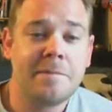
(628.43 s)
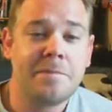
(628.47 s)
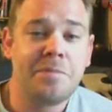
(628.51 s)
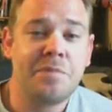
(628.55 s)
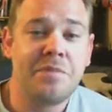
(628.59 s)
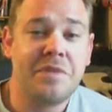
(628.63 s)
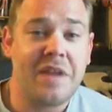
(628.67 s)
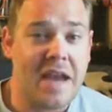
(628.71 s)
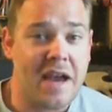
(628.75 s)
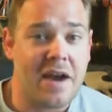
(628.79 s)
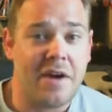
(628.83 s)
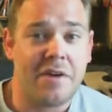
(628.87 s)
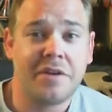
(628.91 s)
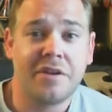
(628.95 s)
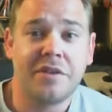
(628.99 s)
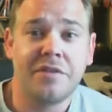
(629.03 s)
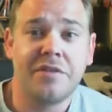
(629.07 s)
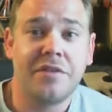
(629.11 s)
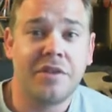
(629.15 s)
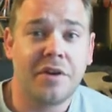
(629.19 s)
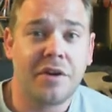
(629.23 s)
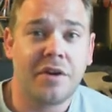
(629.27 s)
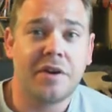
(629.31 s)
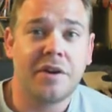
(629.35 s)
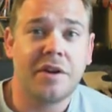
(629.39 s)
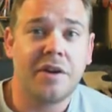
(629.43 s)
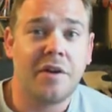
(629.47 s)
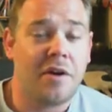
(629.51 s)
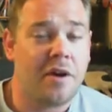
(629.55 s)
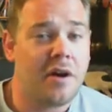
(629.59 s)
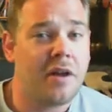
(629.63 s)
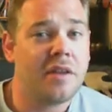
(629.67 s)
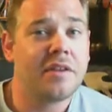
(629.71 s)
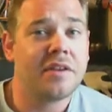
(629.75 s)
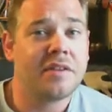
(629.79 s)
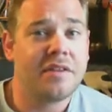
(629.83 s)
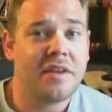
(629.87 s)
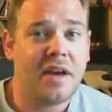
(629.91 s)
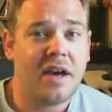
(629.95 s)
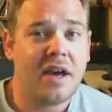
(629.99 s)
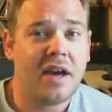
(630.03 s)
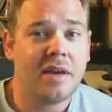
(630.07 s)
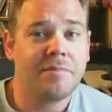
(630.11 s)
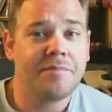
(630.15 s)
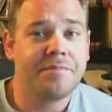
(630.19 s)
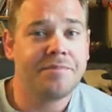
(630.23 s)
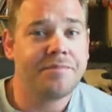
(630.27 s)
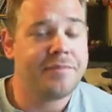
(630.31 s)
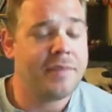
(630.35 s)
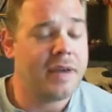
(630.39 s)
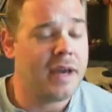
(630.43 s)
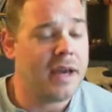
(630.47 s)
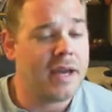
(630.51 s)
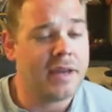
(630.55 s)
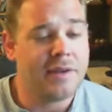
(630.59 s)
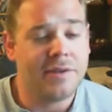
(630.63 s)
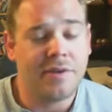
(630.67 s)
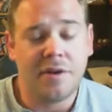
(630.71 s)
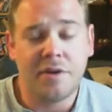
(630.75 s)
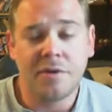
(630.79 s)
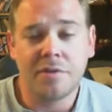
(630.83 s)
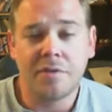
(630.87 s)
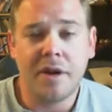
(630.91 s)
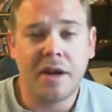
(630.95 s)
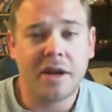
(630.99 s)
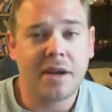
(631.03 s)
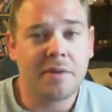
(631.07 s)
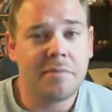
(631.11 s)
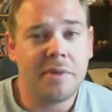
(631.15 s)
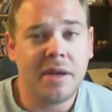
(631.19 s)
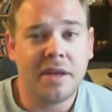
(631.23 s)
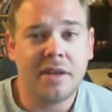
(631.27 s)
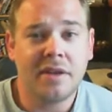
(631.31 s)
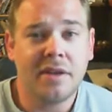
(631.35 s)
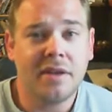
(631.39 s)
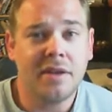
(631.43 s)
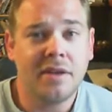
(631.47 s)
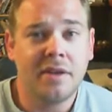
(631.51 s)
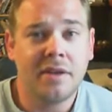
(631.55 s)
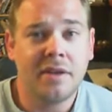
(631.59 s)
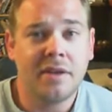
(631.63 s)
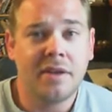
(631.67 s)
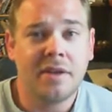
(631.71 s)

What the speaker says: down and dirty all the time, I don't recommend it.